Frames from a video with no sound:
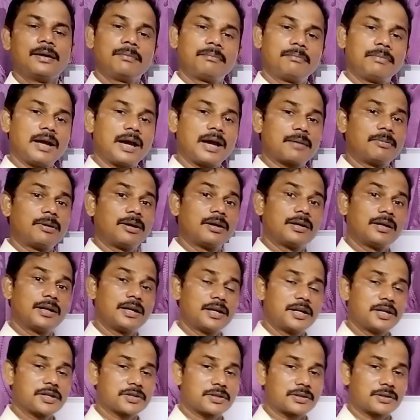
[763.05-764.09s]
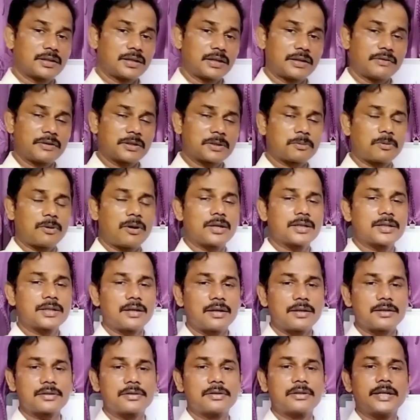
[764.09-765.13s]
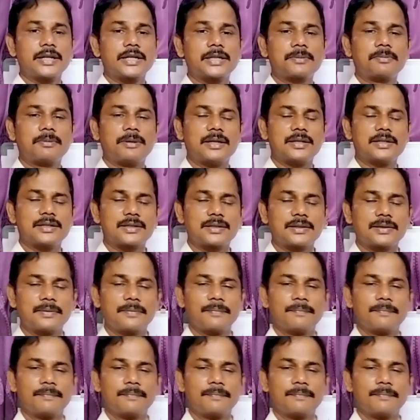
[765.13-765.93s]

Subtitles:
Black body radiation, the reverse process also takes place.